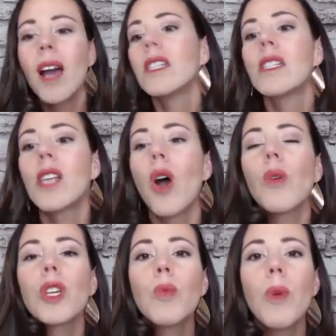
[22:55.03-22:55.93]

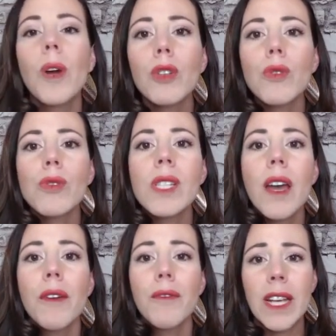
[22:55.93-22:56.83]
So you want to use
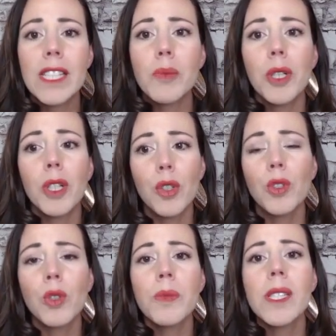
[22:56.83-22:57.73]
Facebook
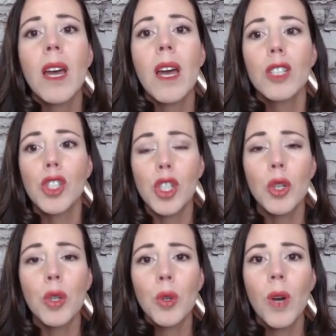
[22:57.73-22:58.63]
groups
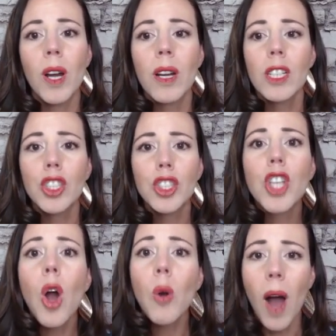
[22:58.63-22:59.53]
to
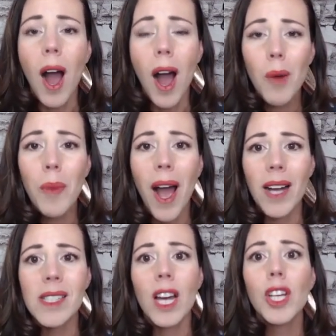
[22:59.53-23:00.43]
show up
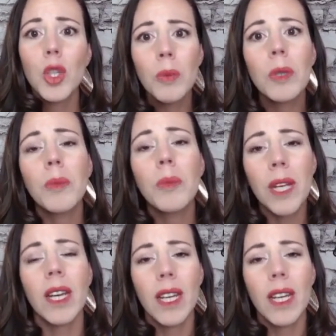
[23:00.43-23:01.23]
as a human being that